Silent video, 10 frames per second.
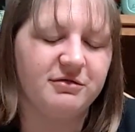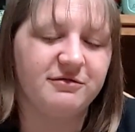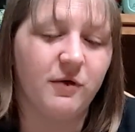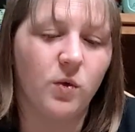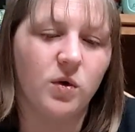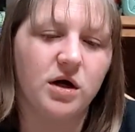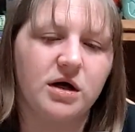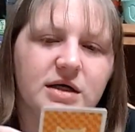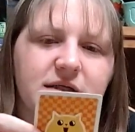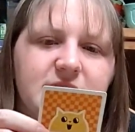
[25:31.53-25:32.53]

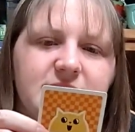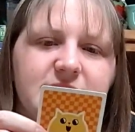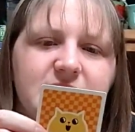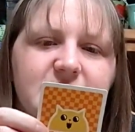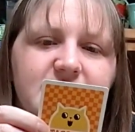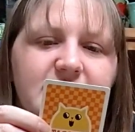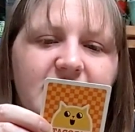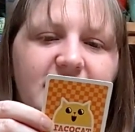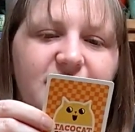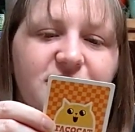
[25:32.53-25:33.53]
4 is
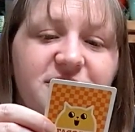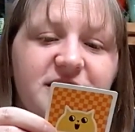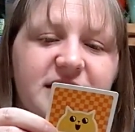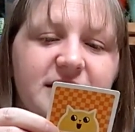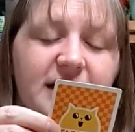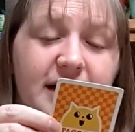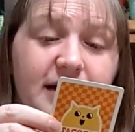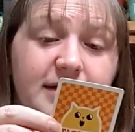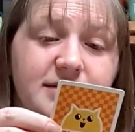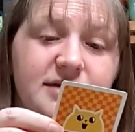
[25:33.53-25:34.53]
Senile
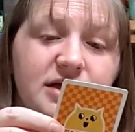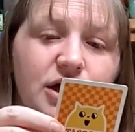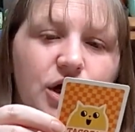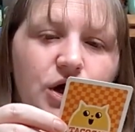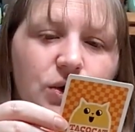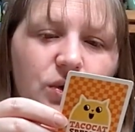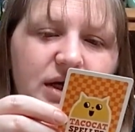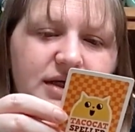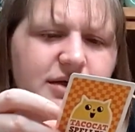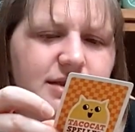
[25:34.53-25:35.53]
Felines.
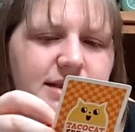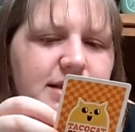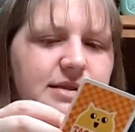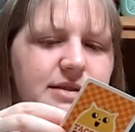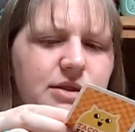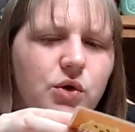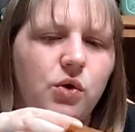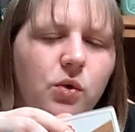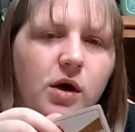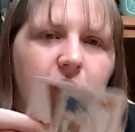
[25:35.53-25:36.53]
What year is this?
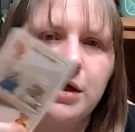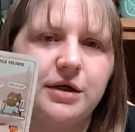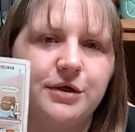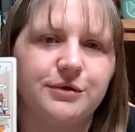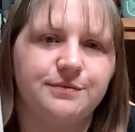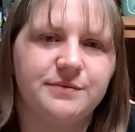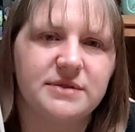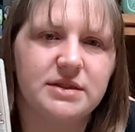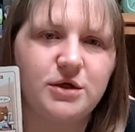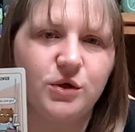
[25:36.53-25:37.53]
Who are you?
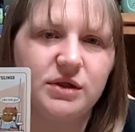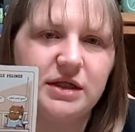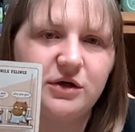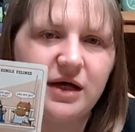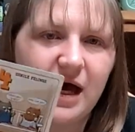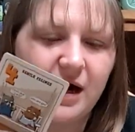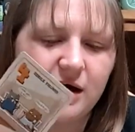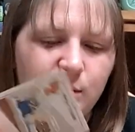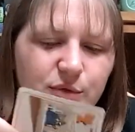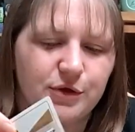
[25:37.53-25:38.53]
It's an old little cat
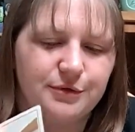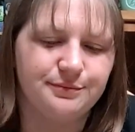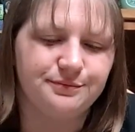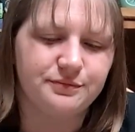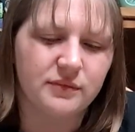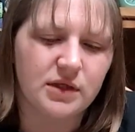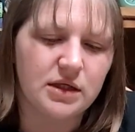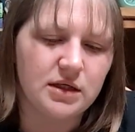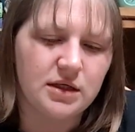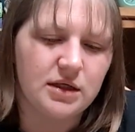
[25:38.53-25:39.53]
couple.
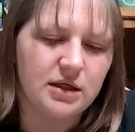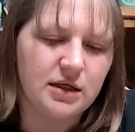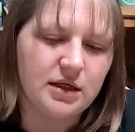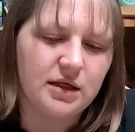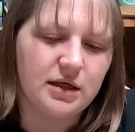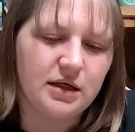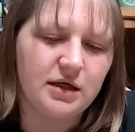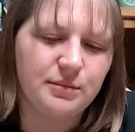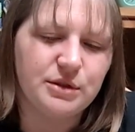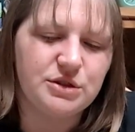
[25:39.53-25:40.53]

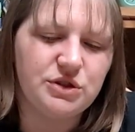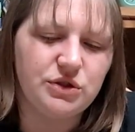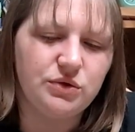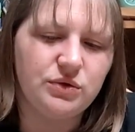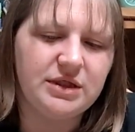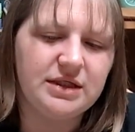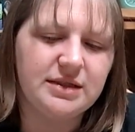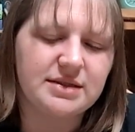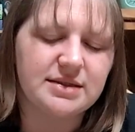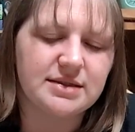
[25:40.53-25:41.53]
Do
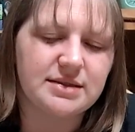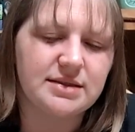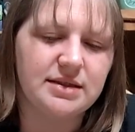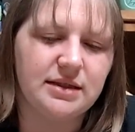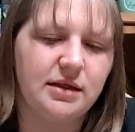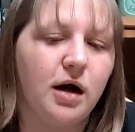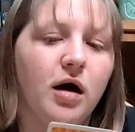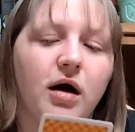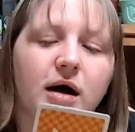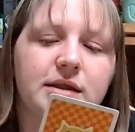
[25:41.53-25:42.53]
Geese See
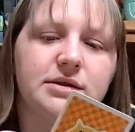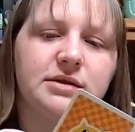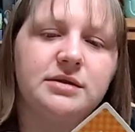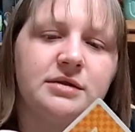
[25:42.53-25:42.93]
God?